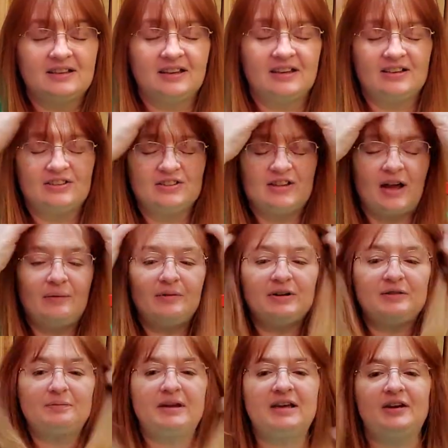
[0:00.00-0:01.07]
Can you do that
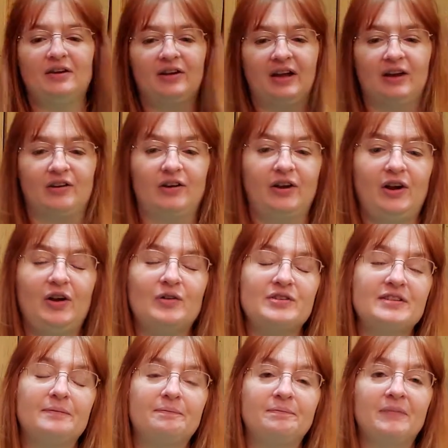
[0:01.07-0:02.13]
with me? Okay, here it
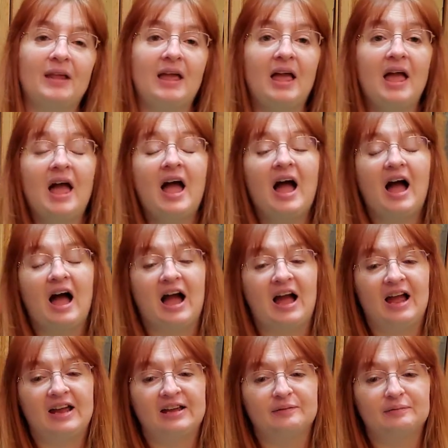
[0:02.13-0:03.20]
goes.
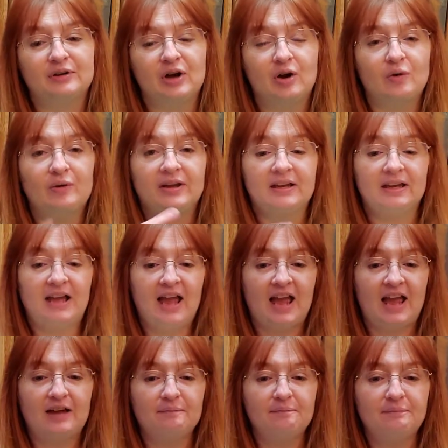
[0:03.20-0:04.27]
I am going
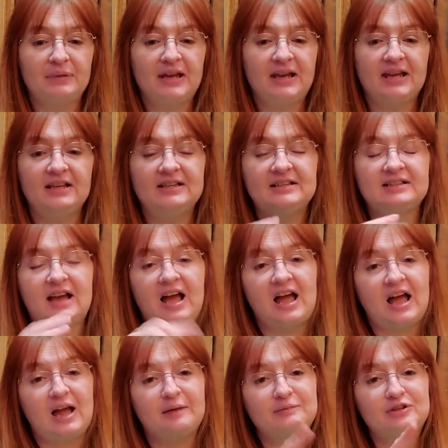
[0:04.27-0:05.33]
camping,
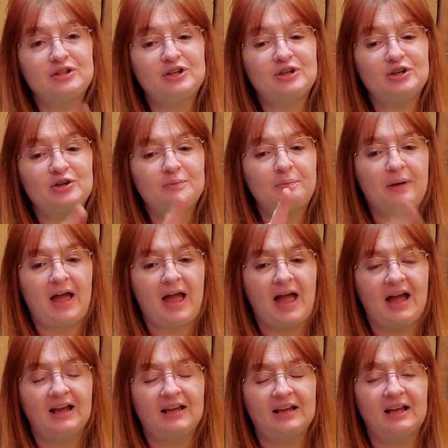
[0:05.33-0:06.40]
time to
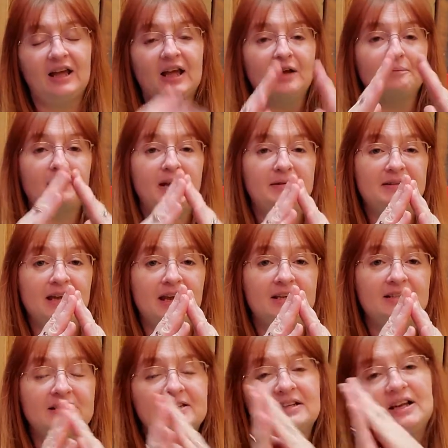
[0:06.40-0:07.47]
pack my
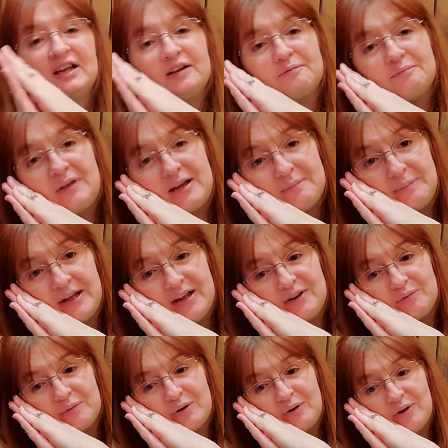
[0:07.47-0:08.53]
tent, my
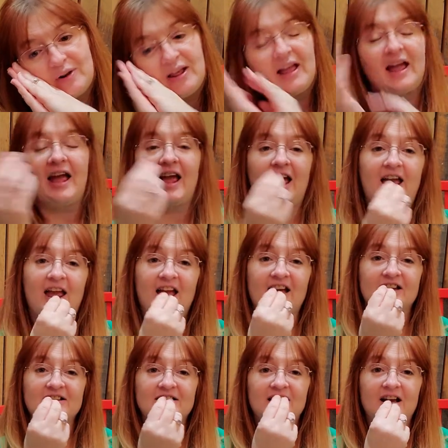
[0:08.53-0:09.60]
bedroll,
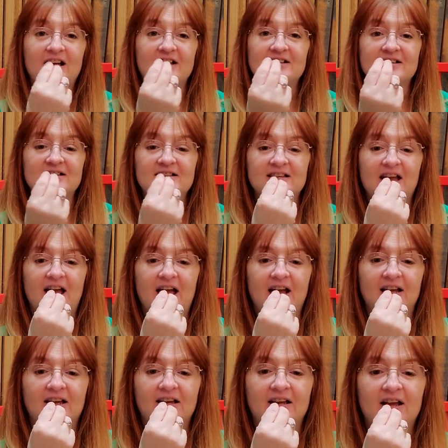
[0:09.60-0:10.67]
and a snack.